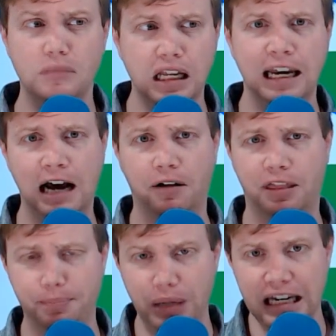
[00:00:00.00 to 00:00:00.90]
Now, the
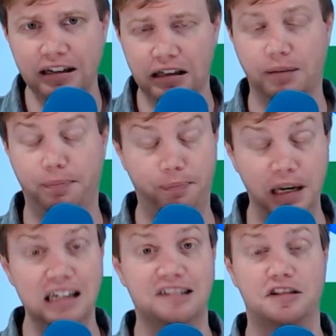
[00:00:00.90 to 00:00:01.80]
big, the
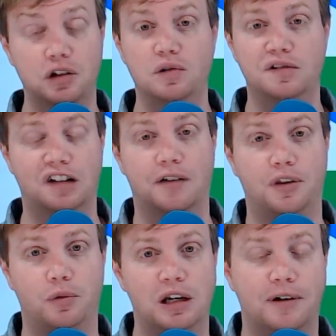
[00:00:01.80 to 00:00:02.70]
biggest news of
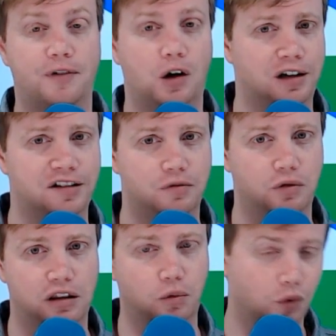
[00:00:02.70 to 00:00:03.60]
the week by far is
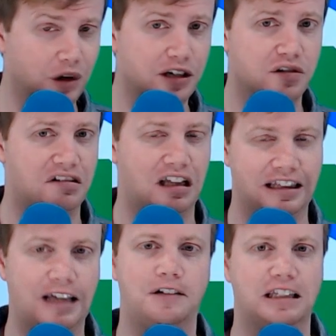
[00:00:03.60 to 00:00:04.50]
the Windows
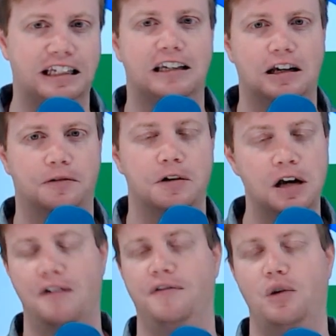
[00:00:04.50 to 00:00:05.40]
11 leak. Now,
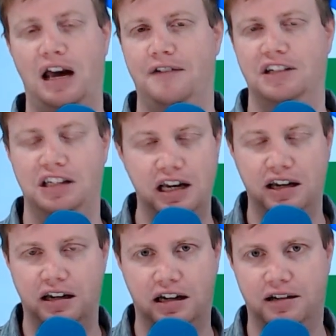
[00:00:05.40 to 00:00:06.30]
if you haven't
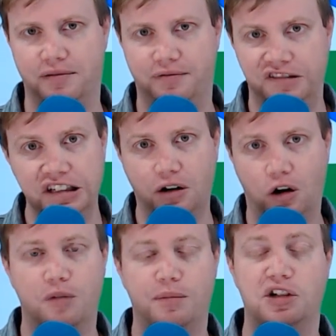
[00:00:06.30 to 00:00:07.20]
uh, seen or
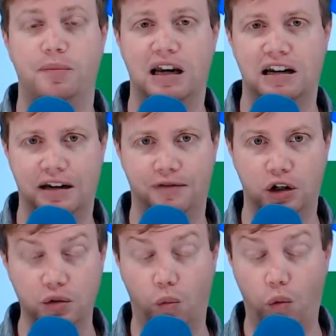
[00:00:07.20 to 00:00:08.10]
heard much about it, I have a
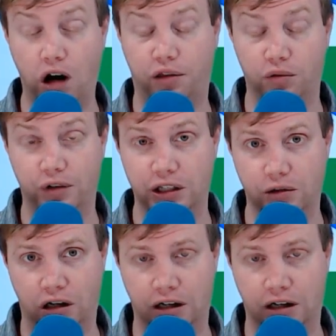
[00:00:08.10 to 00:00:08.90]
good walkthrough video on